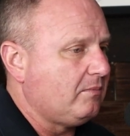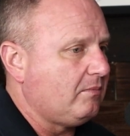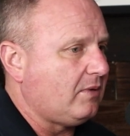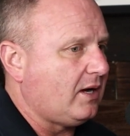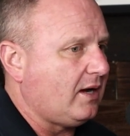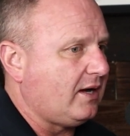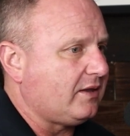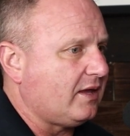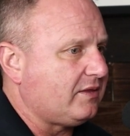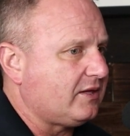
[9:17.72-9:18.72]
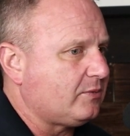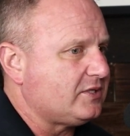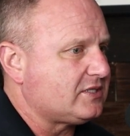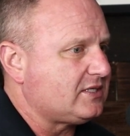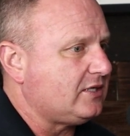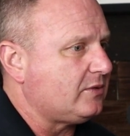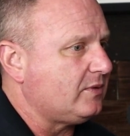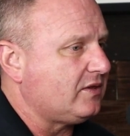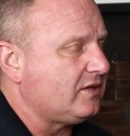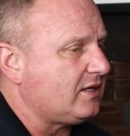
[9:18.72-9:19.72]
But I think we just need to
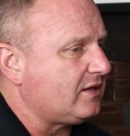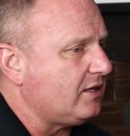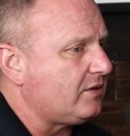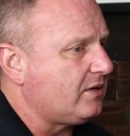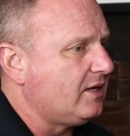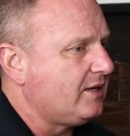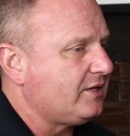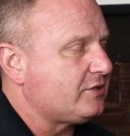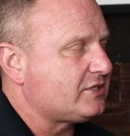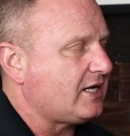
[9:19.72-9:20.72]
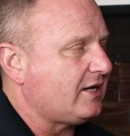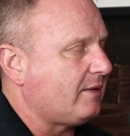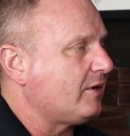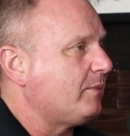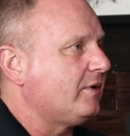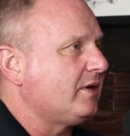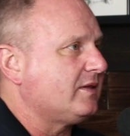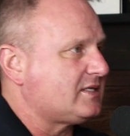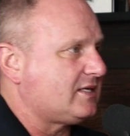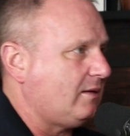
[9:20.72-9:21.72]
rethink. The other side, I'm going to bring
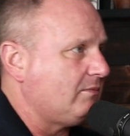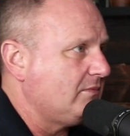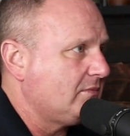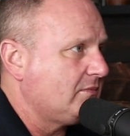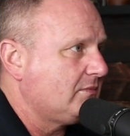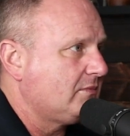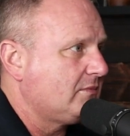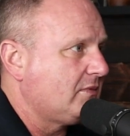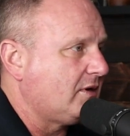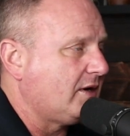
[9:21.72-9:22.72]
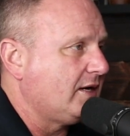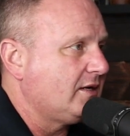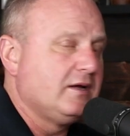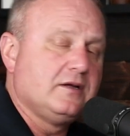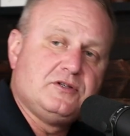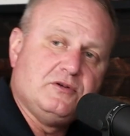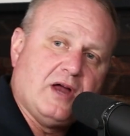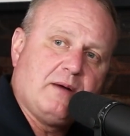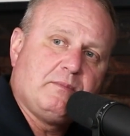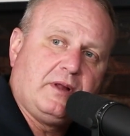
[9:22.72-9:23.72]
this up. All right? Okay. Do
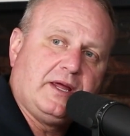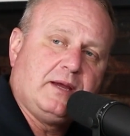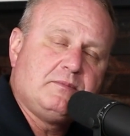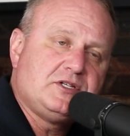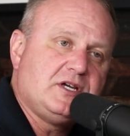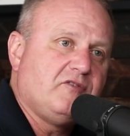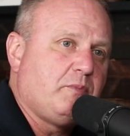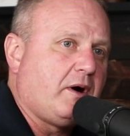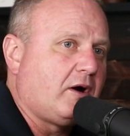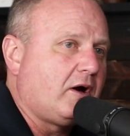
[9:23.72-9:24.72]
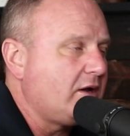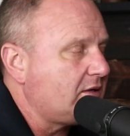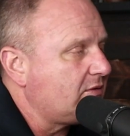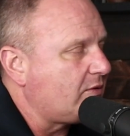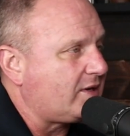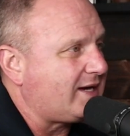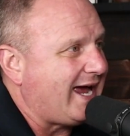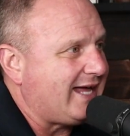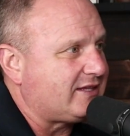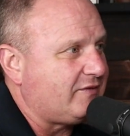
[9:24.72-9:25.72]
not blame Chief Parra or
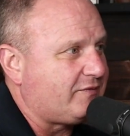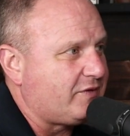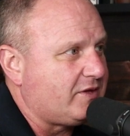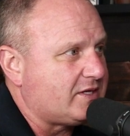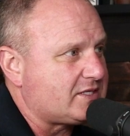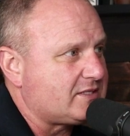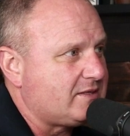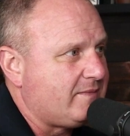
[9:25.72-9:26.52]
Kathy for this.